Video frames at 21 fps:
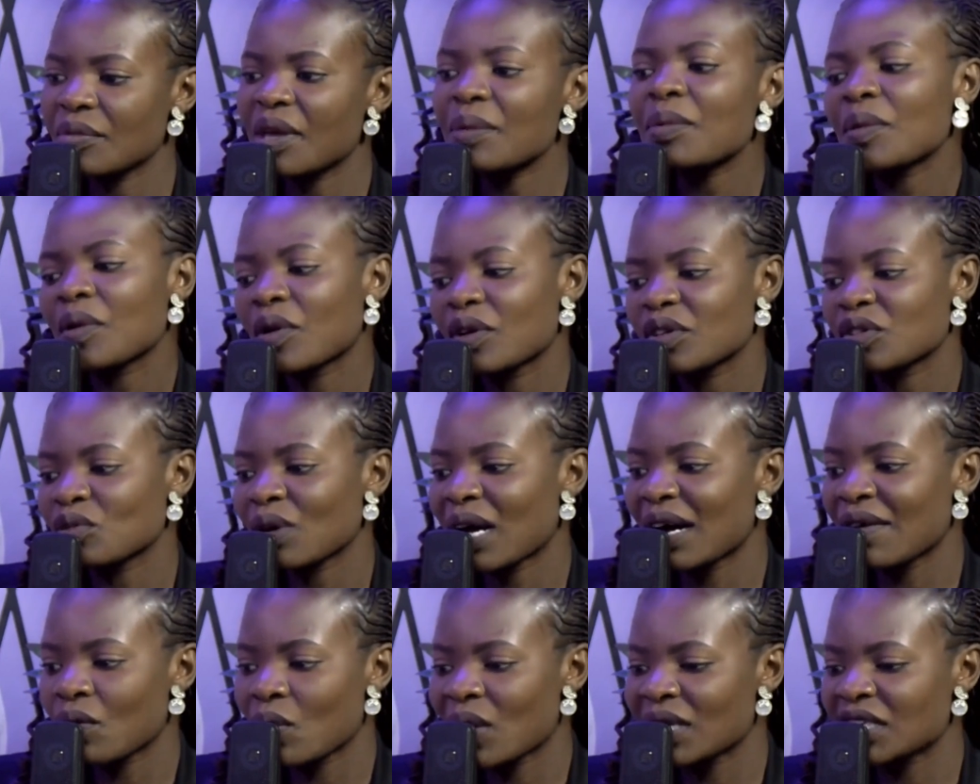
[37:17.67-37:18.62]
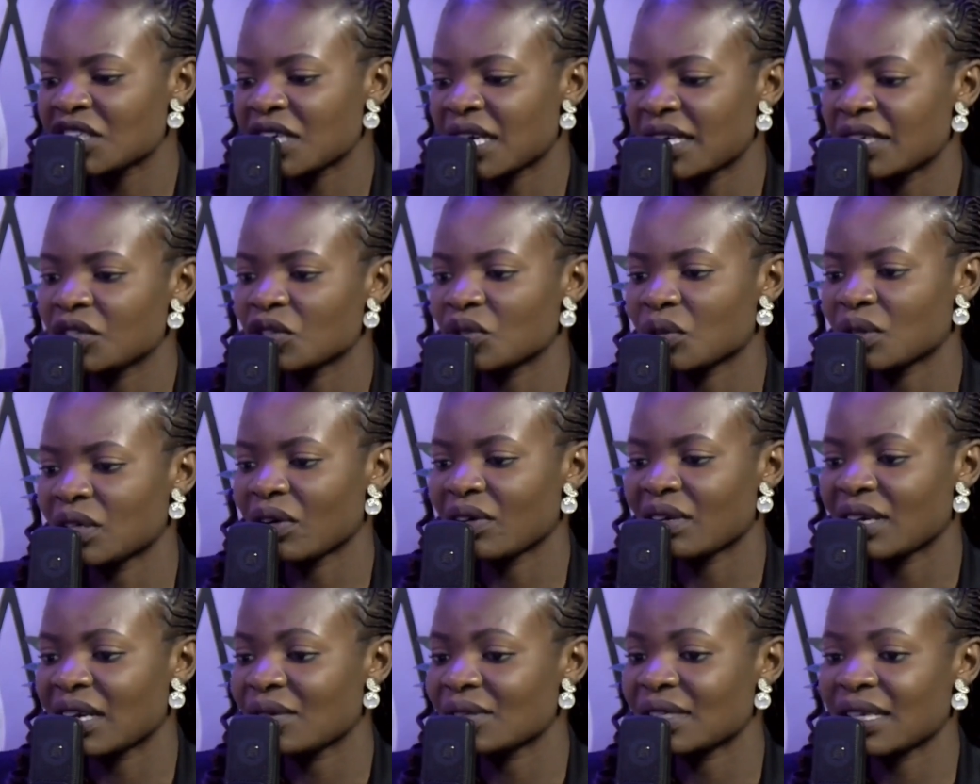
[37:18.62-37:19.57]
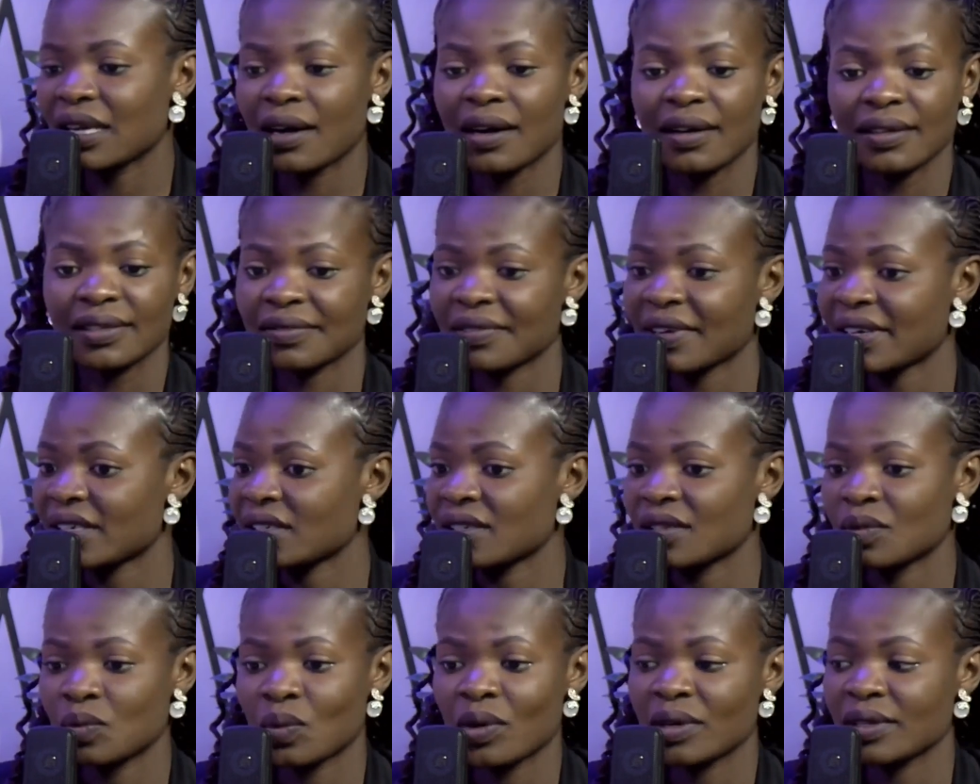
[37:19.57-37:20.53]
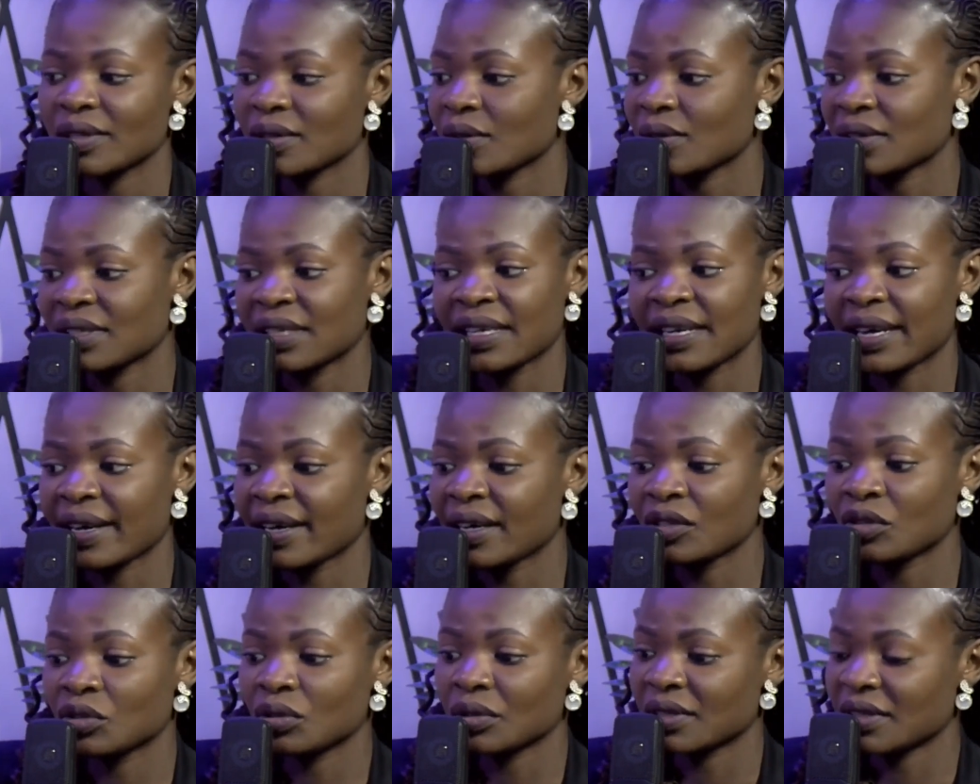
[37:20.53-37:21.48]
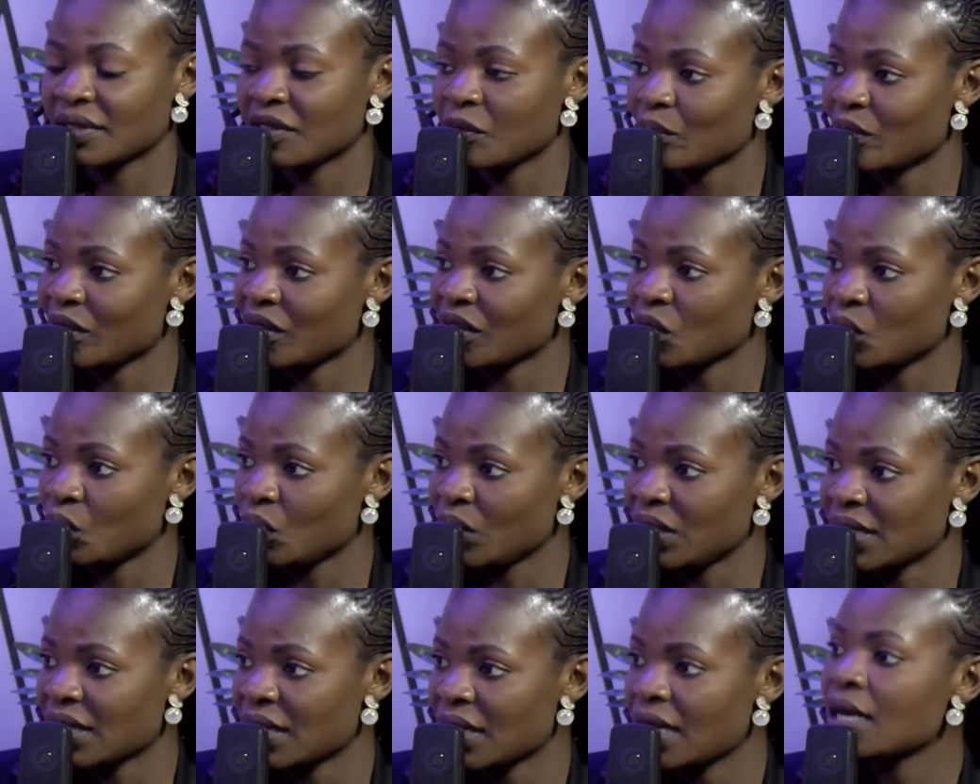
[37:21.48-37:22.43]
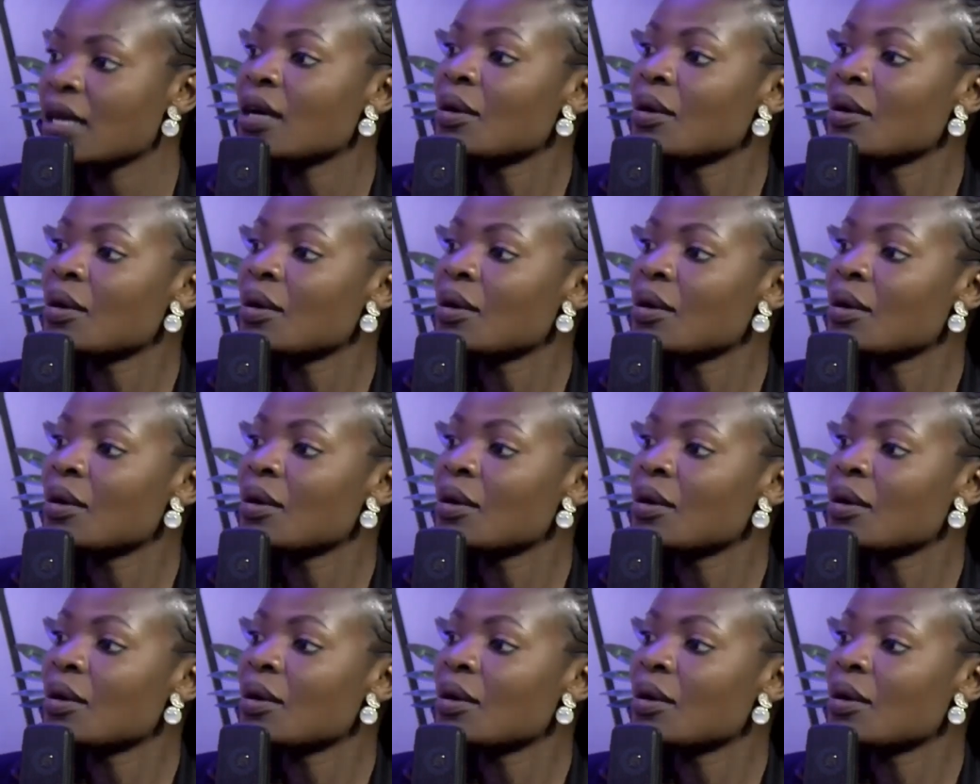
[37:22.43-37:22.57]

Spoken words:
Maybe because you have one challenge or the other, you say, as far as this work is concerned, I can't trust this person with.